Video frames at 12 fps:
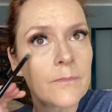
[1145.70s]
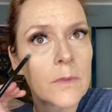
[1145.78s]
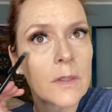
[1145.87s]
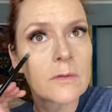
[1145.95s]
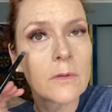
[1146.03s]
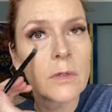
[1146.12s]

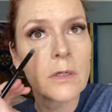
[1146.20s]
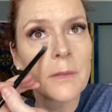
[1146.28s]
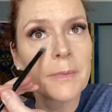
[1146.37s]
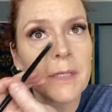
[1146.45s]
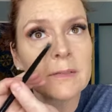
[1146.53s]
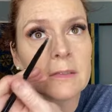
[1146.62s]
So what are your
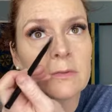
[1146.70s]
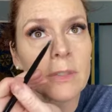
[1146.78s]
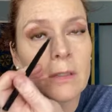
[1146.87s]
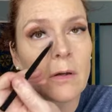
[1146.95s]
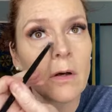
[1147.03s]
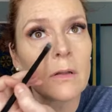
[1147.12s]
plans this week,
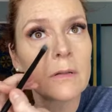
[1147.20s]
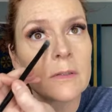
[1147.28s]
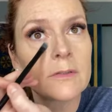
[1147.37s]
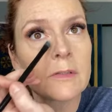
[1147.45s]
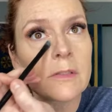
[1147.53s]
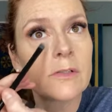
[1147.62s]
y'all?
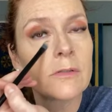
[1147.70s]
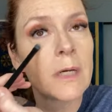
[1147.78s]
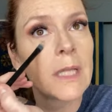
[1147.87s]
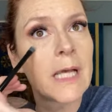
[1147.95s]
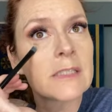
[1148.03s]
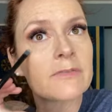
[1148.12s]
This is, these are my
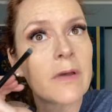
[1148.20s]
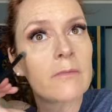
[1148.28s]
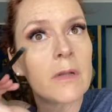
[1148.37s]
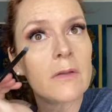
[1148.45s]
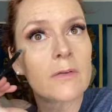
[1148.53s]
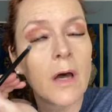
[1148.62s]
last five
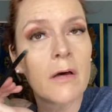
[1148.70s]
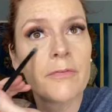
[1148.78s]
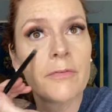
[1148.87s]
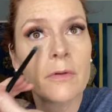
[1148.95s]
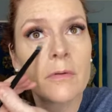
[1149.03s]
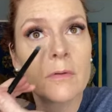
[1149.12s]
days off
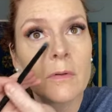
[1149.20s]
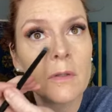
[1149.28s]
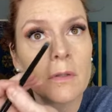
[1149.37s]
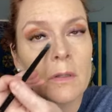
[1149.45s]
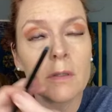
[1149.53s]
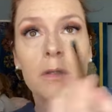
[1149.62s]

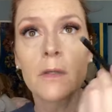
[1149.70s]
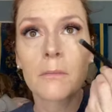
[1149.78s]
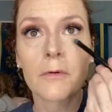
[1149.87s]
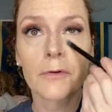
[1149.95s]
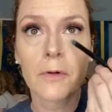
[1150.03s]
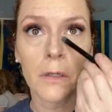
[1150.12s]

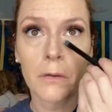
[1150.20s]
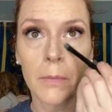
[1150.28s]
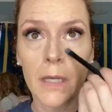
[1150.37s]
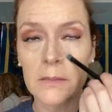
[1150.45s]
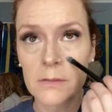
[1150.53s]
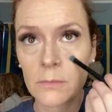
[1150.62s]
before I go
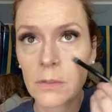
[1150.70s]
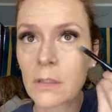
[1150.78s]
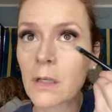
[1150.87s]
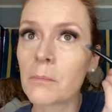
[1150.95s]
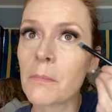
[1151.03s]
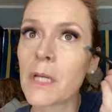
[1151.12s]
back to work
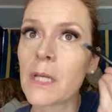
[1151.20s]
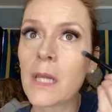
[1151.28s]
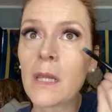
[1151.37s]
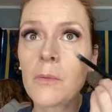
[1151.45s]
on Monday.